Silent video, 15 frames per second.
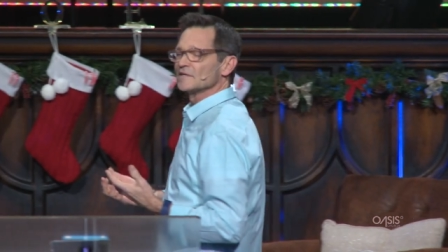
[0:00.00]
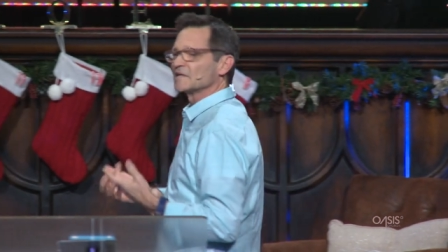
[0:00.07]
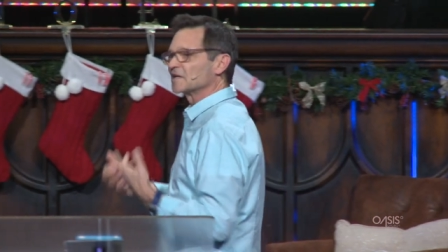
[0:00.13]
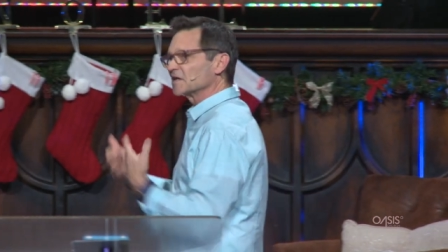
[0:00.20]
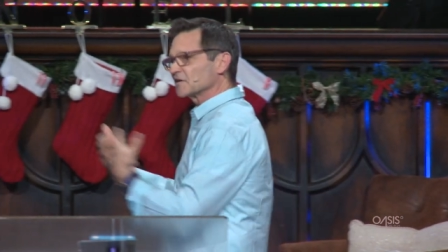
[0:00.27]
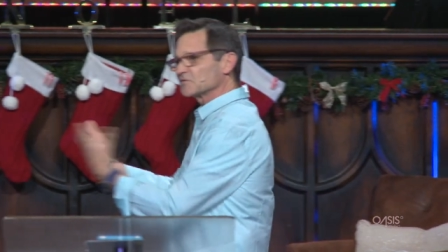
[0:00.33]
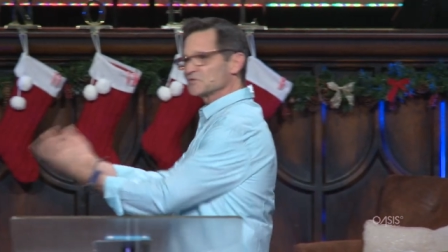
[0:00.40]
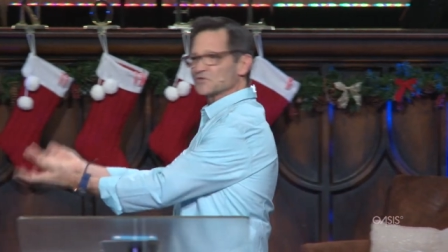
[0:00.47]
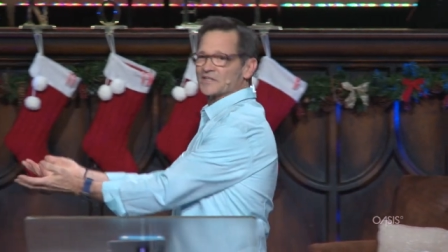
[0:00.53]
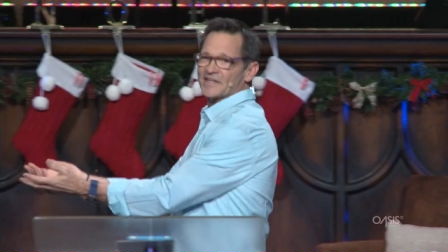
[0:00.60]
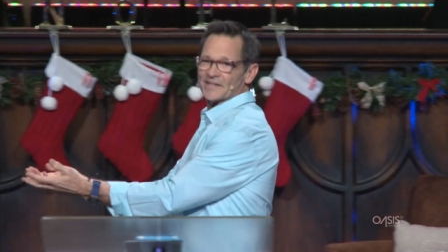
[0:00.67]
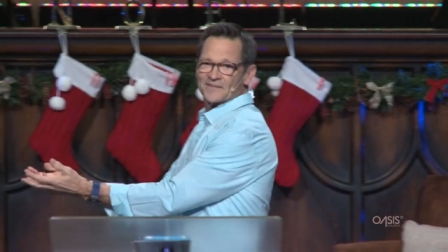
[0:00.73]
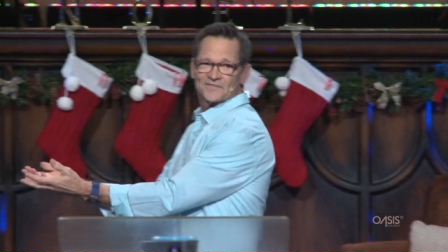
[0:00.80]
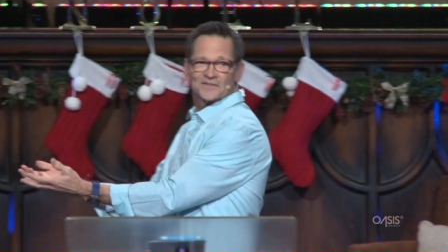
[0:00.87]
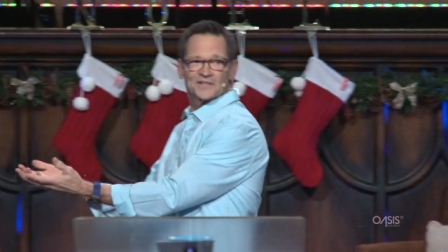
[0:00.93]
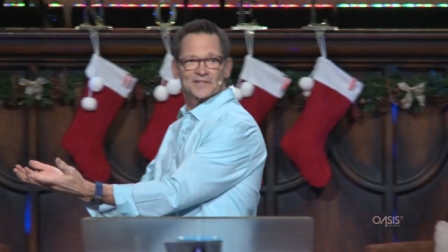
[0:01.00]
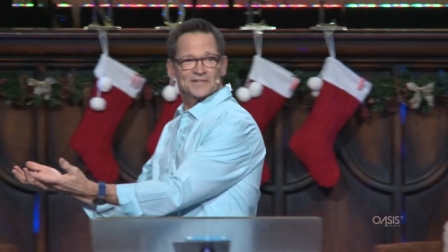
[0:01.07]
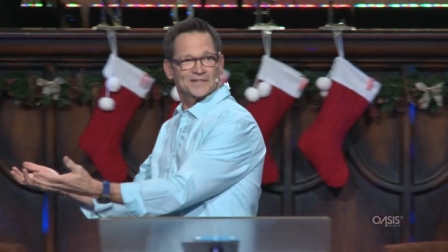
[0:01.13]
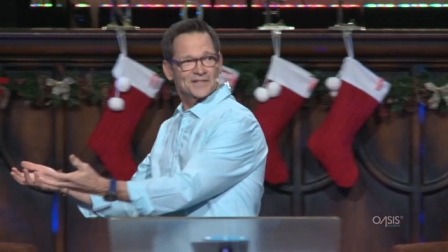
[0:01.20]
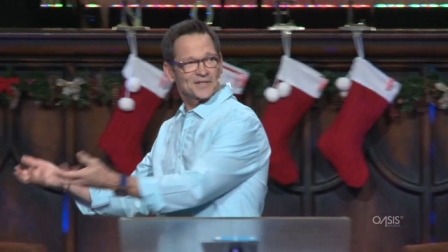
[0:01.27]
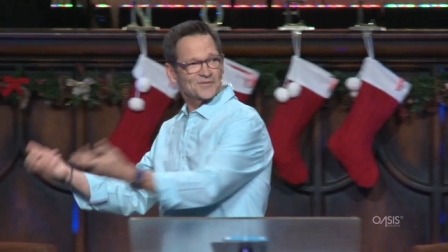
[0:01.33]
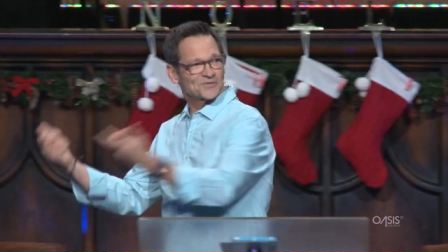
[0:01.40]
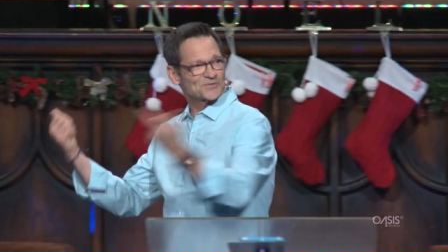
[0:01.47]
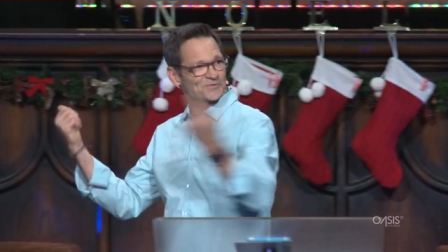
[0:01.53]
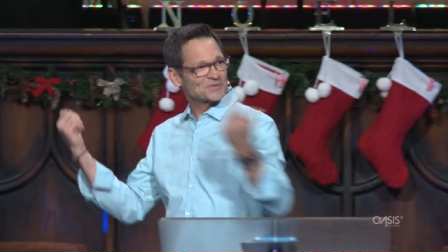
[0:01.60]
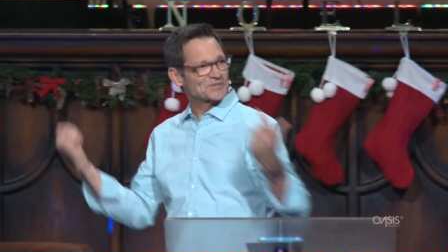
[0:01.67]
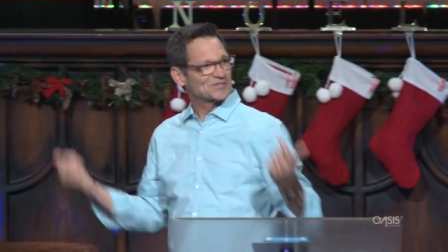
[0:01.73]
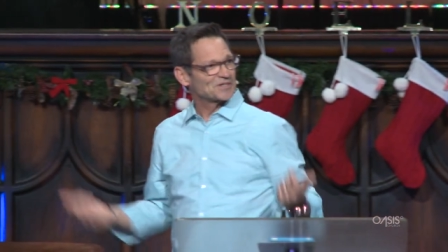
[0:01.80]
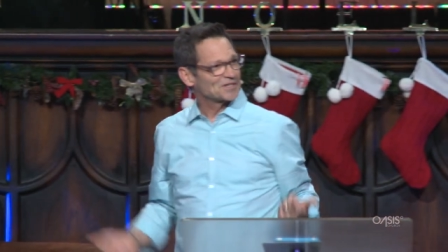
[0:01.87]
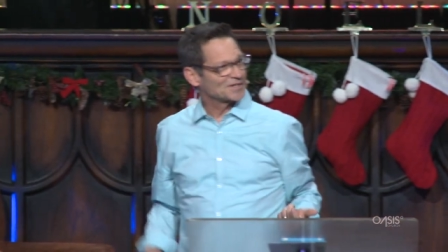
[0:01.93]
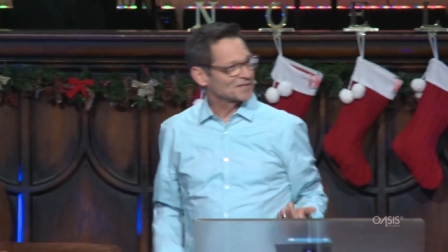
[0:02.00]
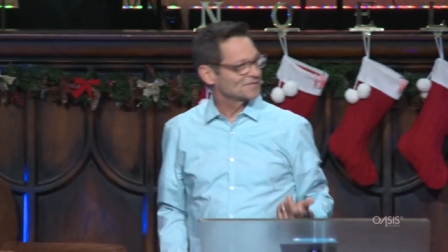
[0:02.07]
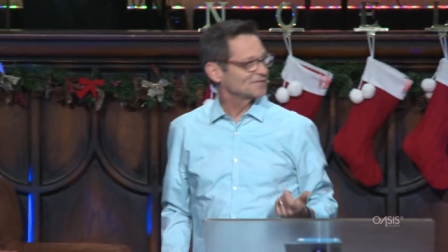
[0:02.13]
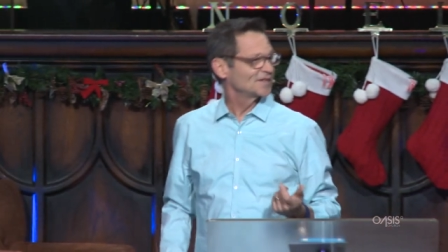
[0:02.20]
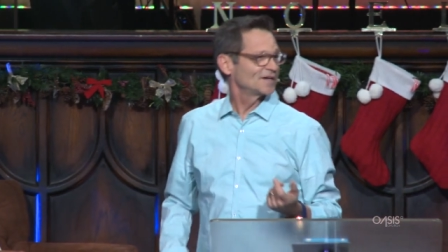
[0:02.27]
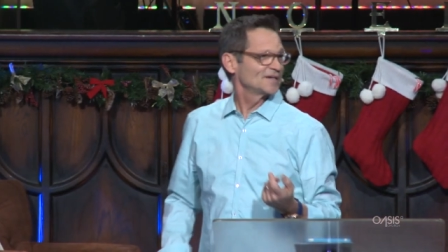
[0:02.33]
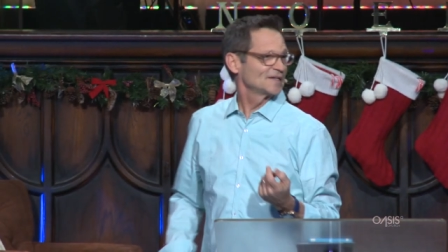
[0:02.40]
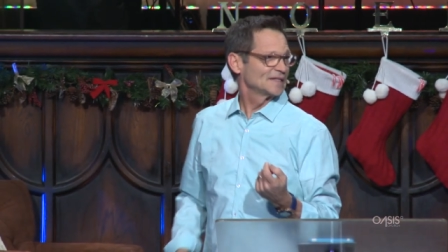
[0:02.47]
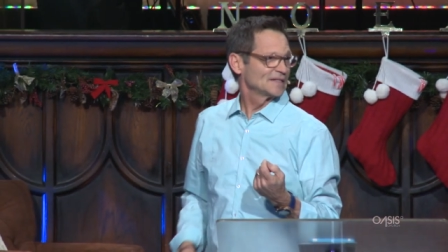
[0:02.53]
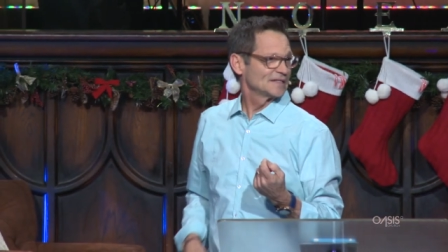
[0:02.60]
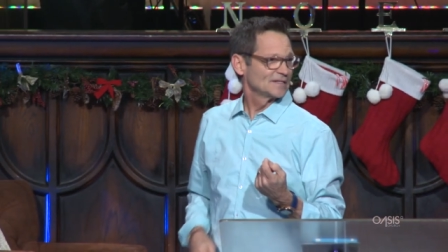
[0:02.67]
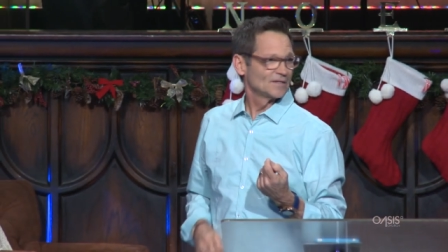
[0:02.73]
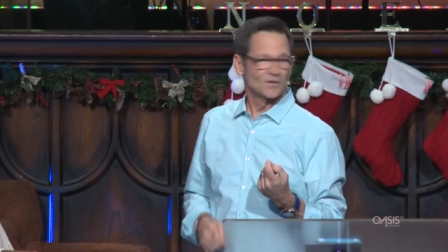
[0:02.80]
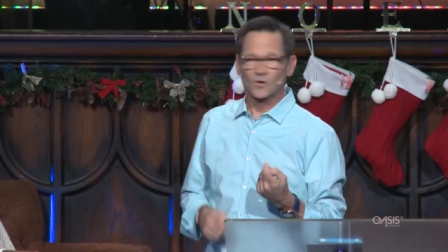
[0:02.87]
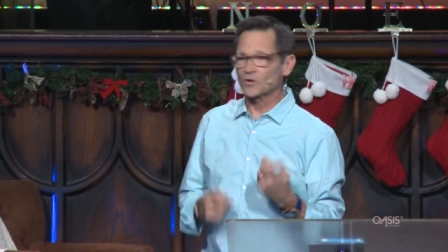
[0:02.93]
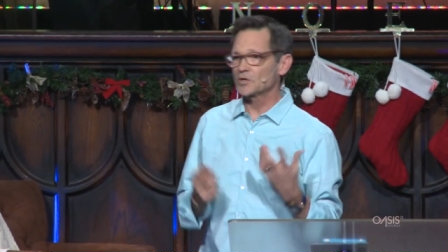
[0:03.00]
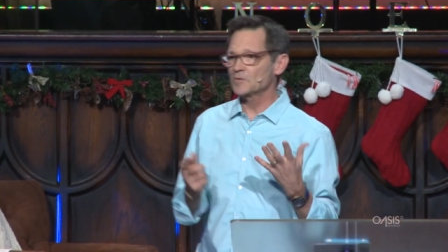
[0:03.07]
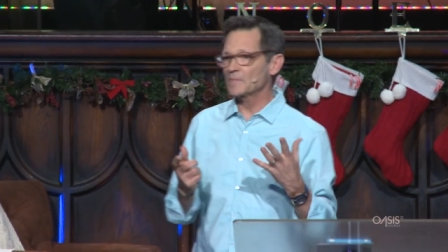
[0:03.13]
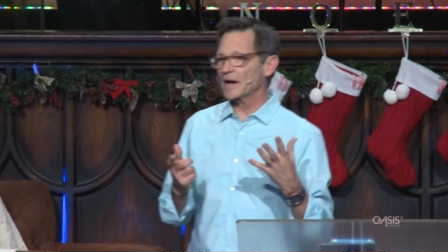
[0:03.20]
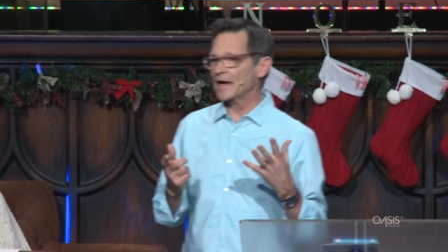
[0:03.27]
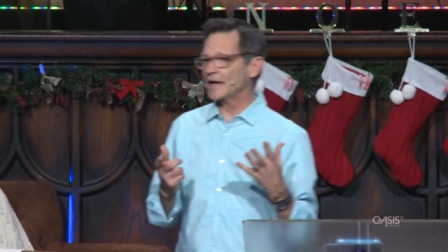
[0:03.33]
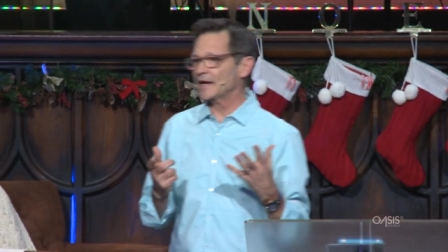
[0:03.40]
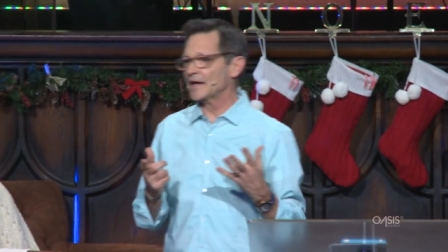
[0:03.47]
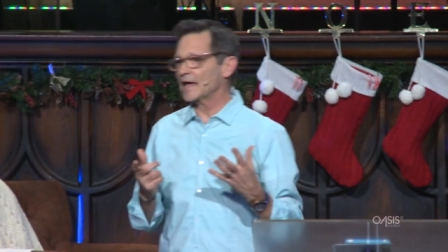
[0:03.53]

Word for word: gifts given, gifts received. Or you might